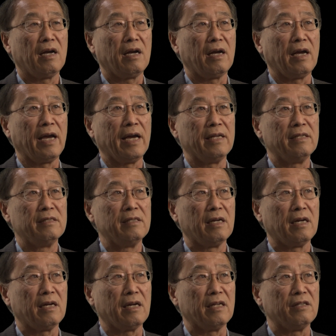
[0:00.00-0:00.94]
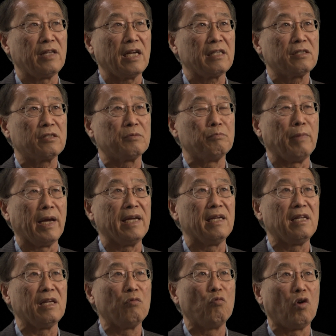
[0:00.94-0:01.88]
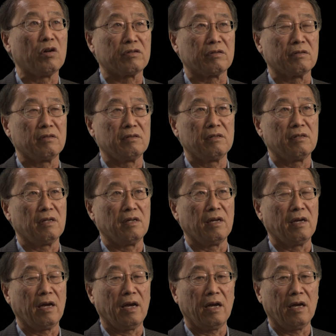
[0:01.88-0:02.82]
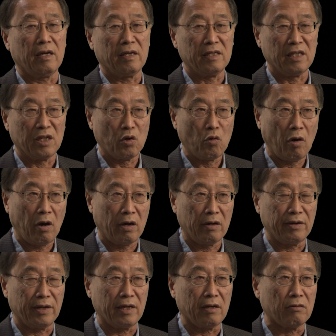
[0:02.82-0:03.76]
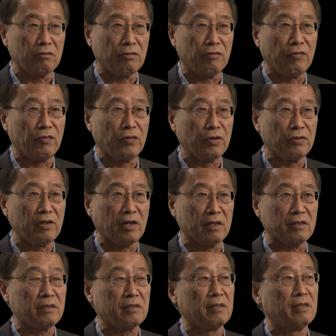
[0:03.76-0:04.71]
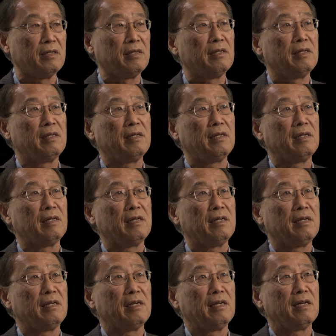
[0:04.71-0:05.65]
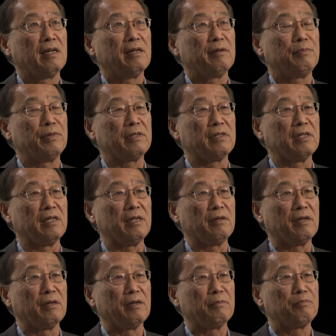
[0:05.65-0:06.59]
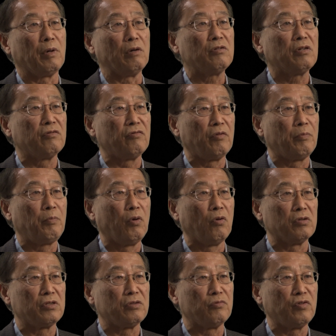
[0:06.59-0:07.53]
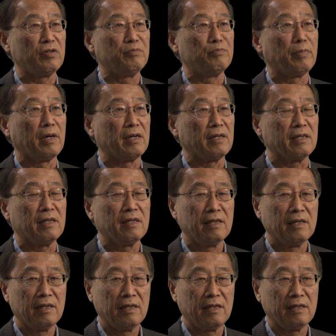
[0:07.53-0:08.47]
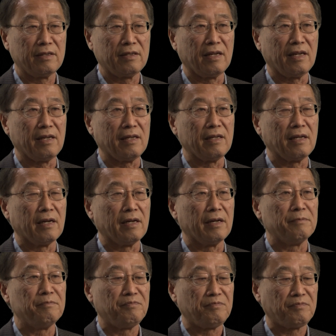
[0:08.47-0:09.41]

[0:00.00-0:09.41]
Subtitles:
and that's mainly what an inquiry or a review does. But the bulk of the reports are written by the